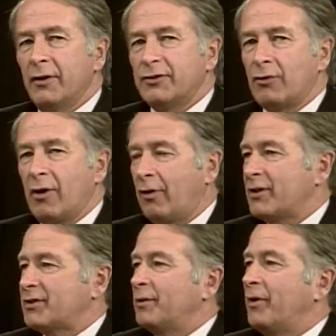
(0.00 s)
the wrong
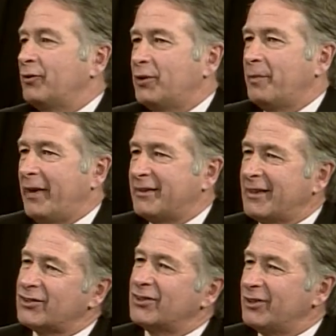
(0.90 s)
question about do you pay
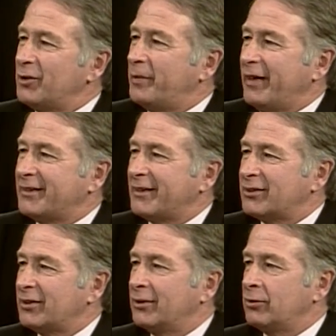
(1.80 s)
attention? You do pay
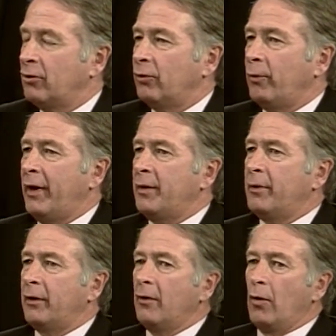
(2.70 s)
attention in your own way,
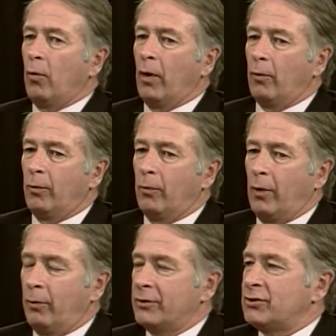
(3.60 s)
but what
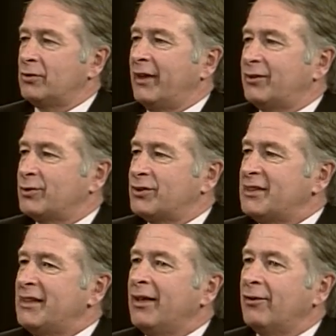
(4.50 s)
would you like to
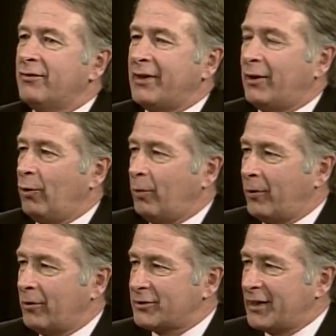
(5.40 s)
see out of that whole
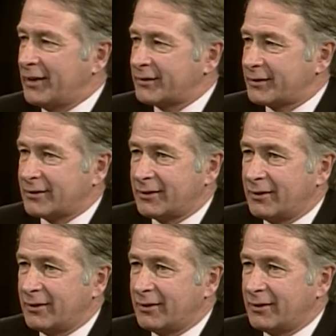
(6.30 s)
process?